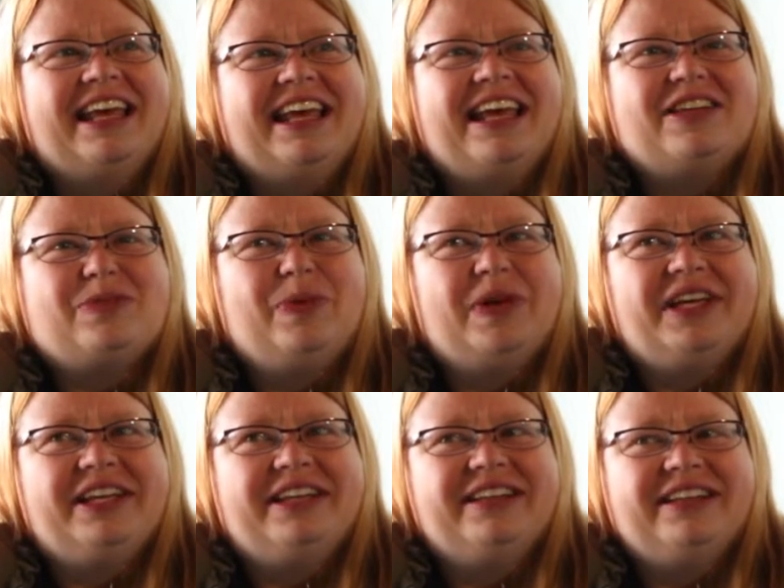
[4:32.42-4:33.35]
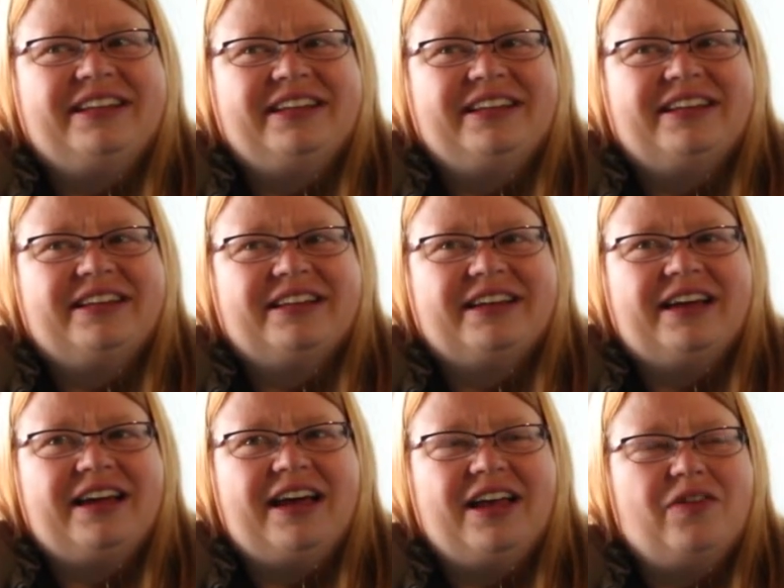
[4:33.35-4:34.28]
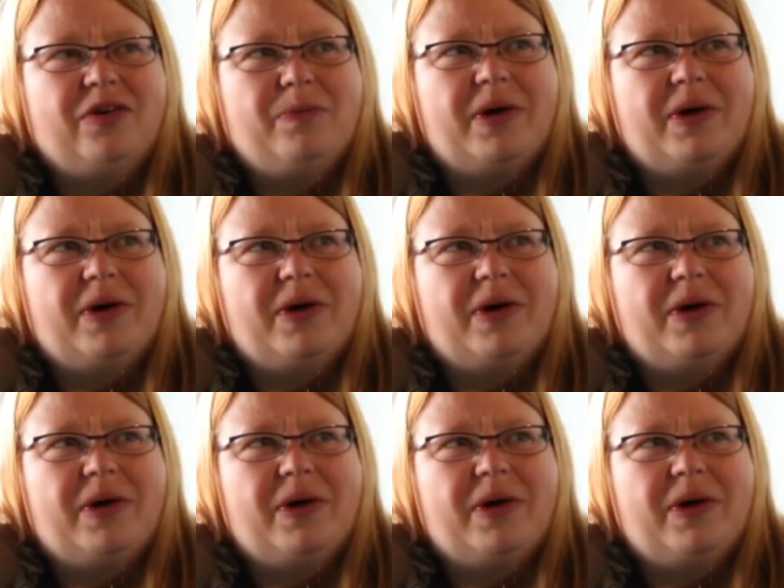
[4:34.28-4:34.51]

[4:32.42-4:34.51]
Has been kind of a